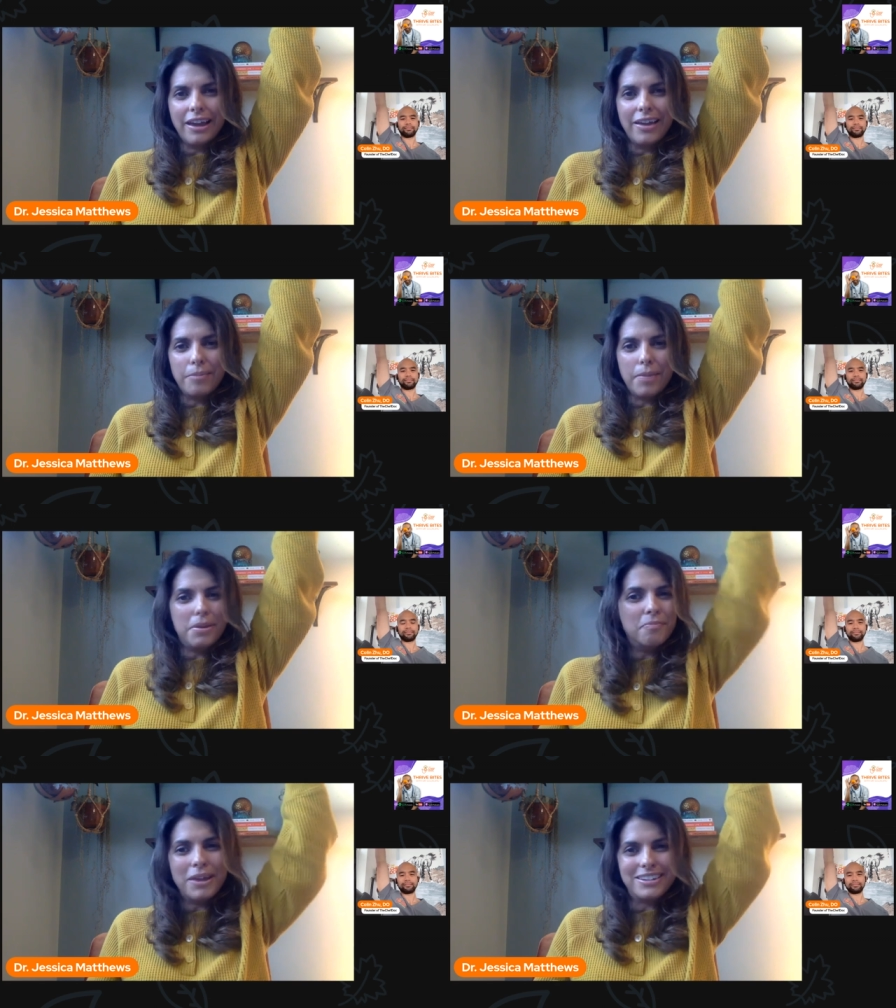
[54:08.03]
like? Maybe
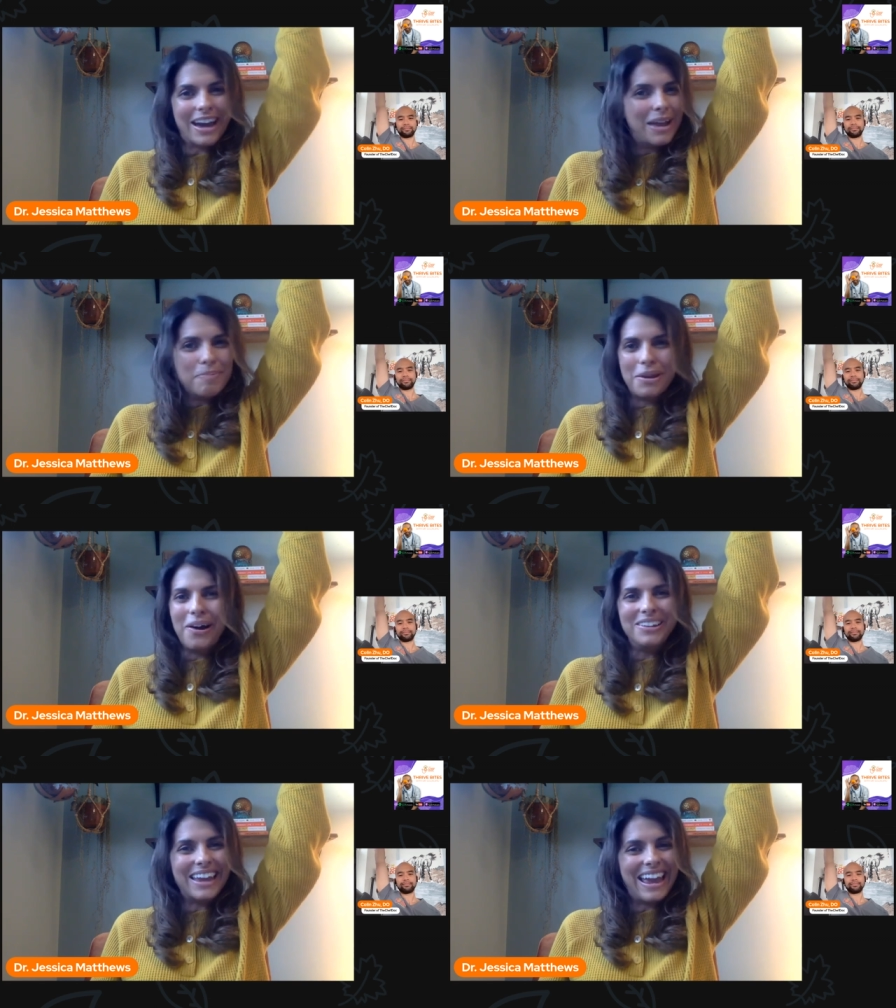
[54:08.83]
you've been typing
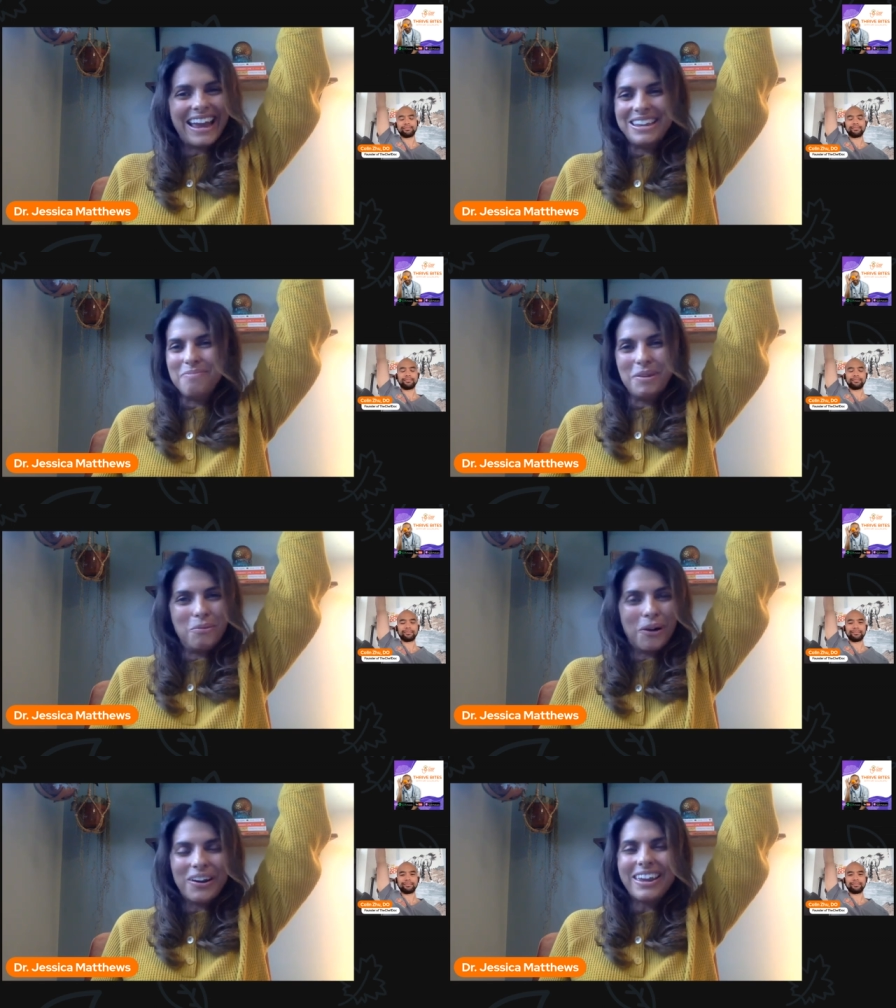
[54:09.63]
all day, you've been
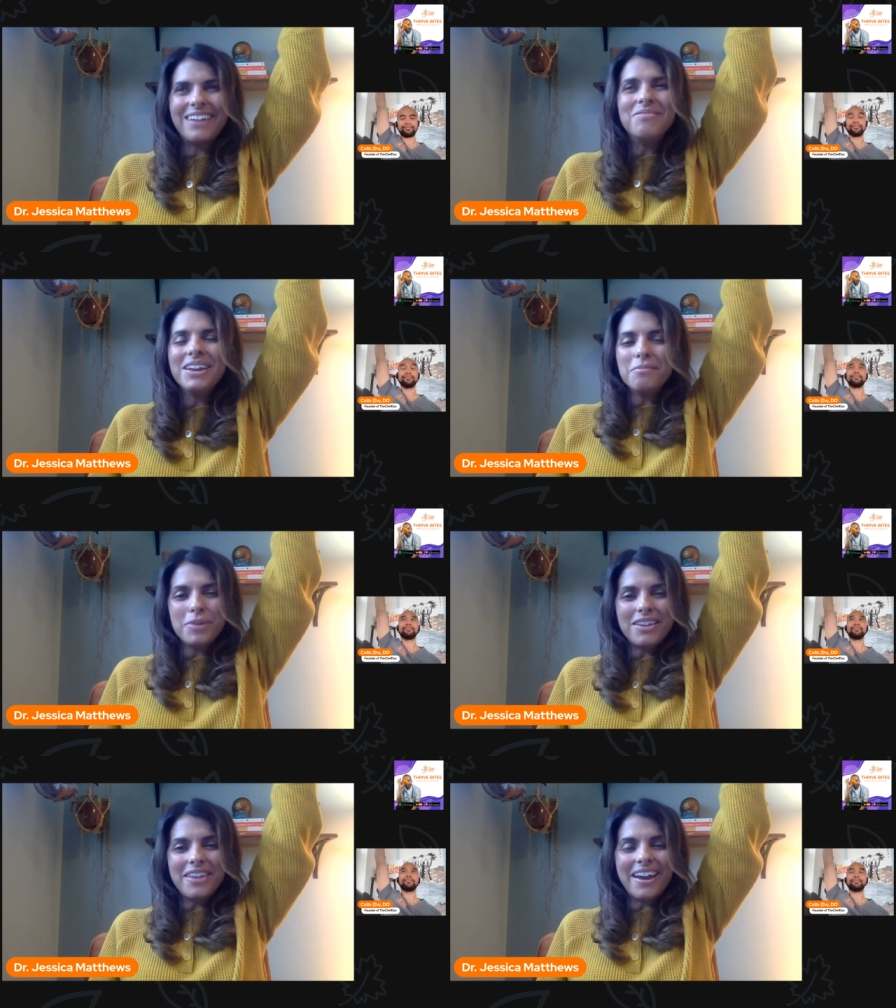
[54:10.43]
working.
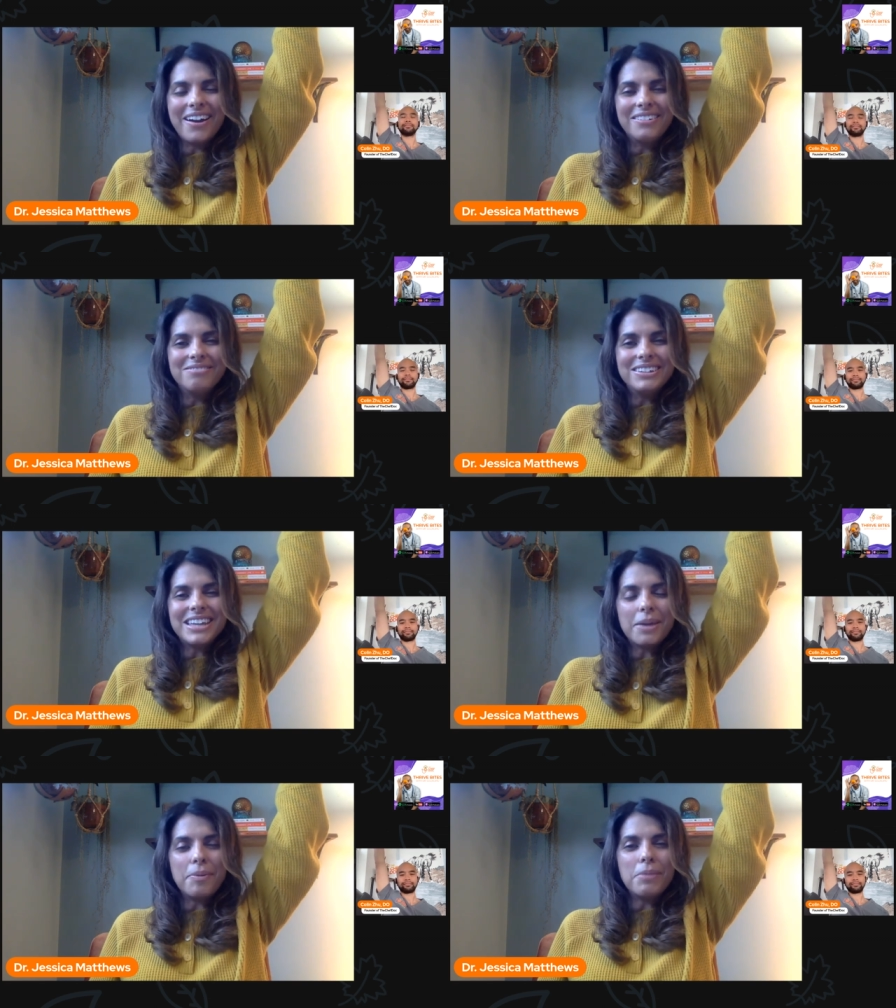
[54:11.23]
Be there.
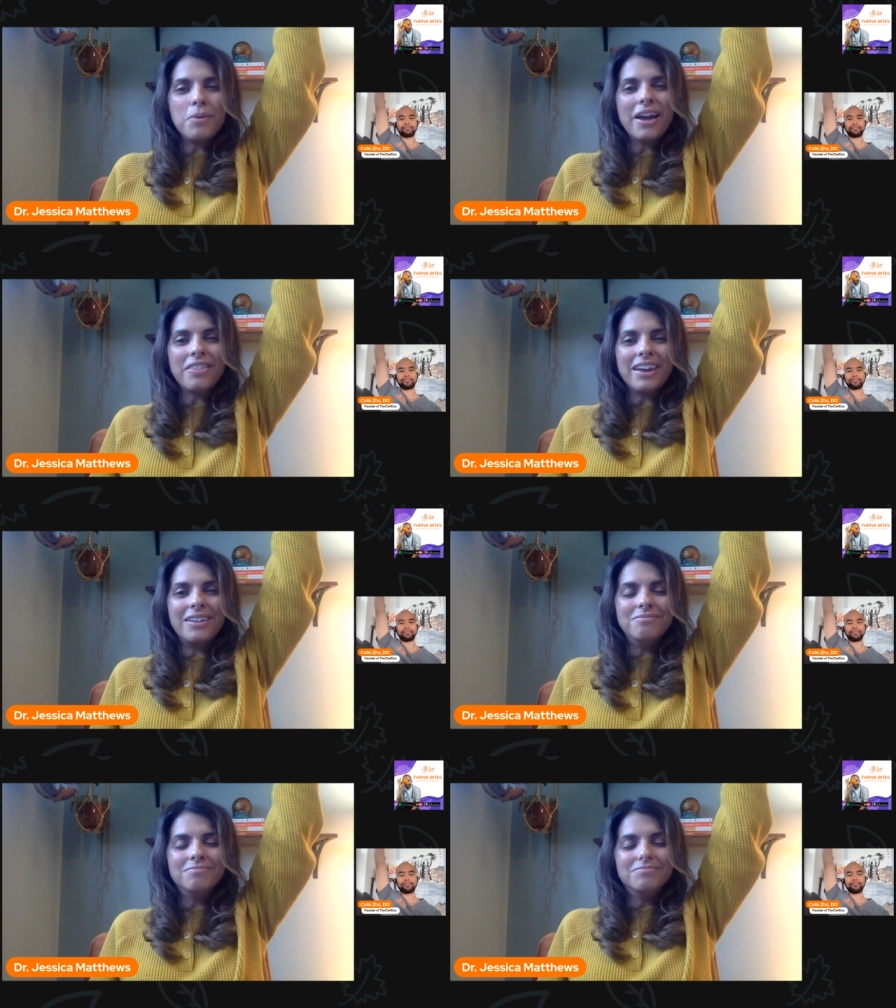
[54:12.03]
Take a big breath in.